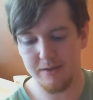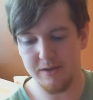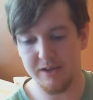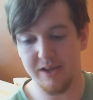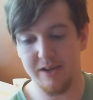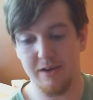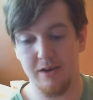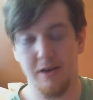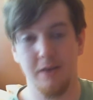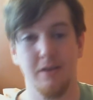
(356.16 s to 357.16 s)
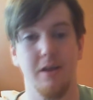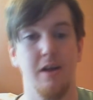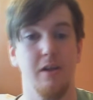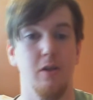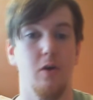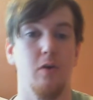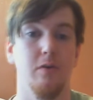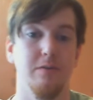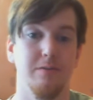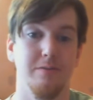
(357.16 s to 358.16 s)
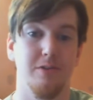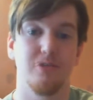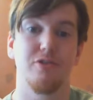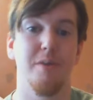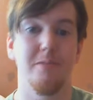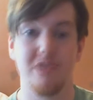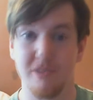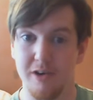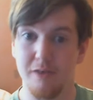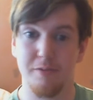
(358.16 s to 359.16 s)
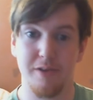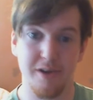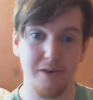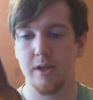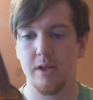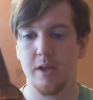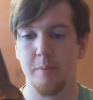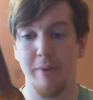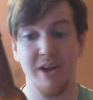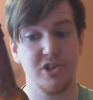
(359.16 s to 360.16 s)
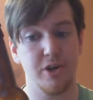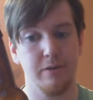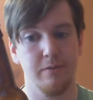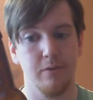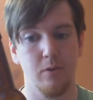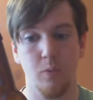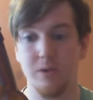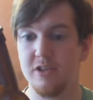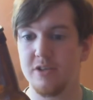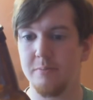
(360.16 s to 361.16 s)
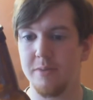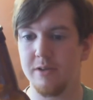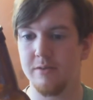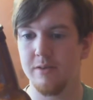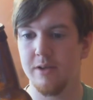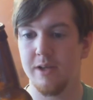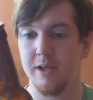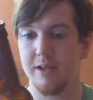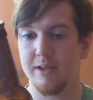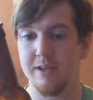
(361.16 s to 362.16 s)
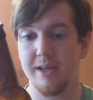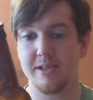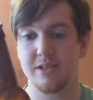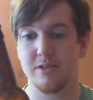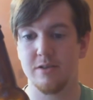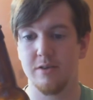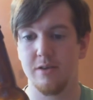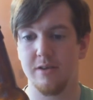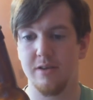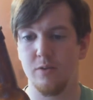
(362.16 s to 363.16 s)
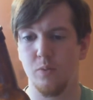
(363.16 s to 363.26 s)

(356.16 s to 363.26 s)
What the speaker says: you get a long description of the ale. Bashah, what does it mean? Yes, indeed,